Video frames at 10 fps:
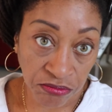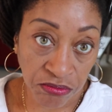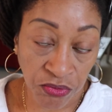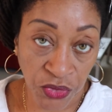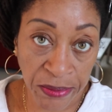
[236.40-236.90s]

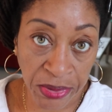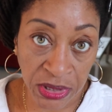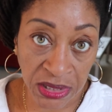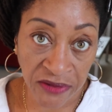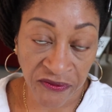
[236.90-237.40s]

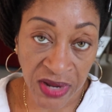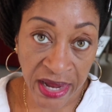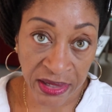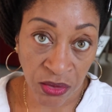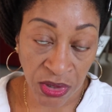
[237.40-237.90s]
rebooking the
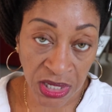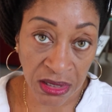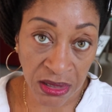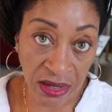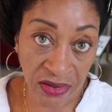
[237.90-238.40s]
flight or getting
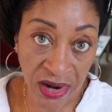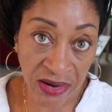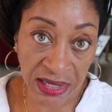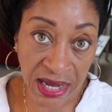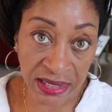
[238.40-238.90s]
another
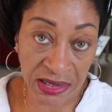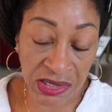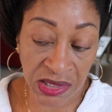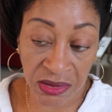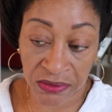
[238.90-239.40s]
airline.
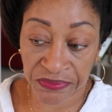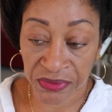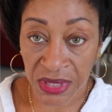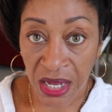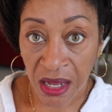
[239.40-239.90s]
So
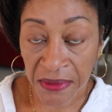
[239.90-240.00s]
I'm